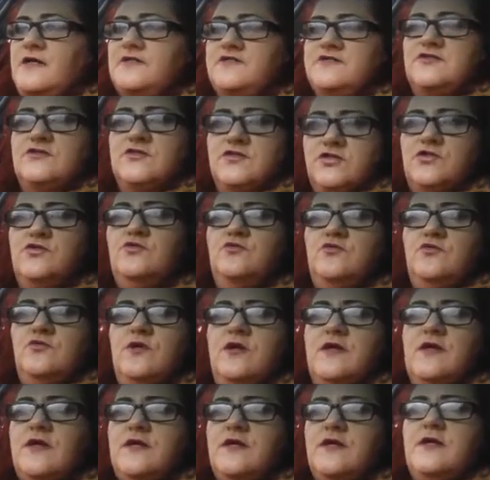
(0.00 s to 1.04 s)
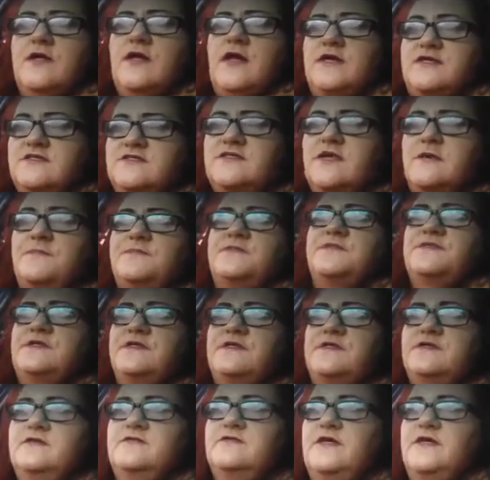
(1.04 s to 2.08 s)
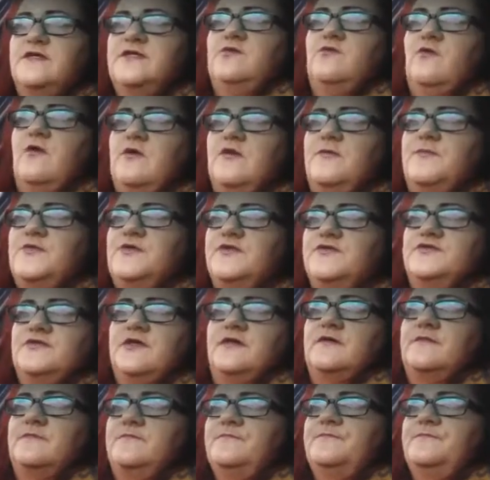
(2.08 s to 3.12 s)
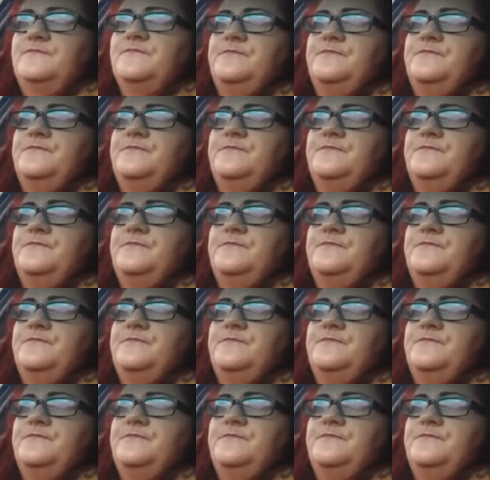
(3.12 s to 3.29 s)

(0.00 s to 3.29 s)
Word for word: until you accept that you are a prisoner.